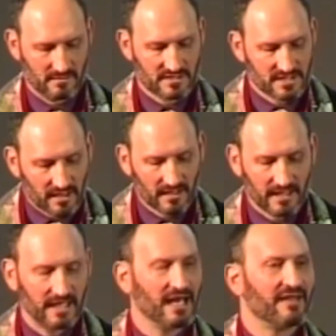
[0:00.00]

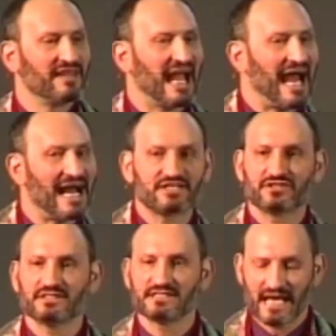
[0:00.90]
Suddenly, the
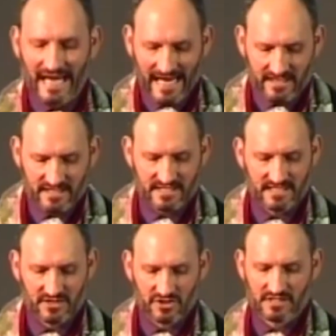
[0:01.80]
actions and
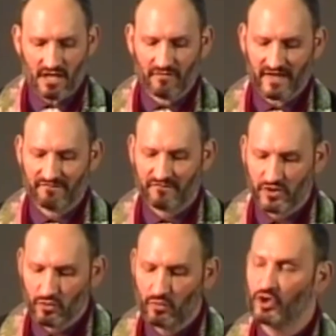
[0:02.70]
decisions of a
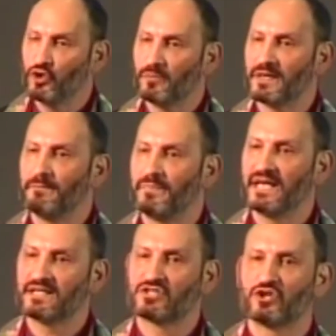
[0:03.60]
few human
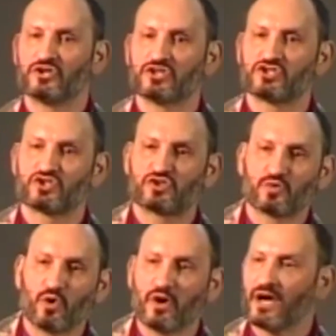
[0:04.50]
beings could
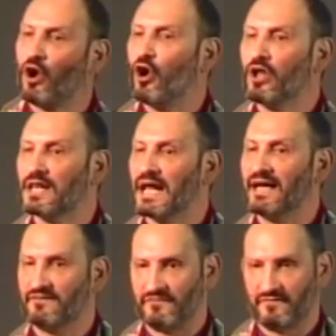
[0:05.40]
destroy all
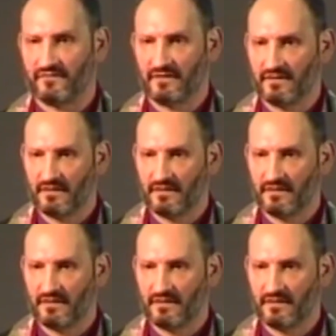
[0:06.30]
life.